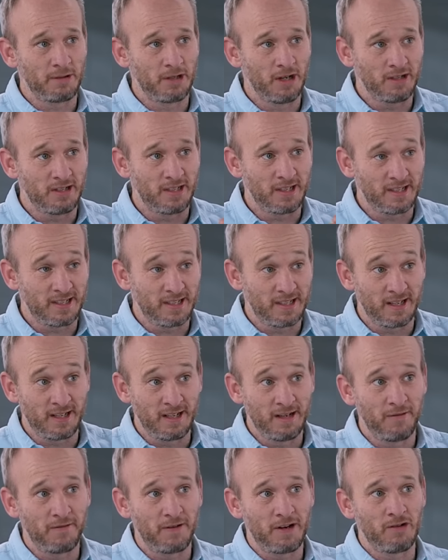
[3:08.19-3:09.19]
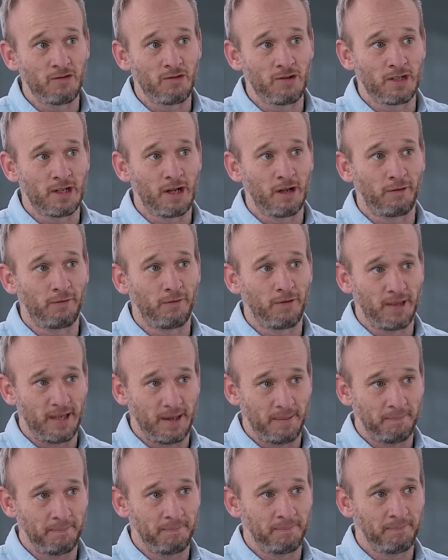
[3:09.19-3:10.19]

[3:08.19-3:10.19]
So it's a significant result for them.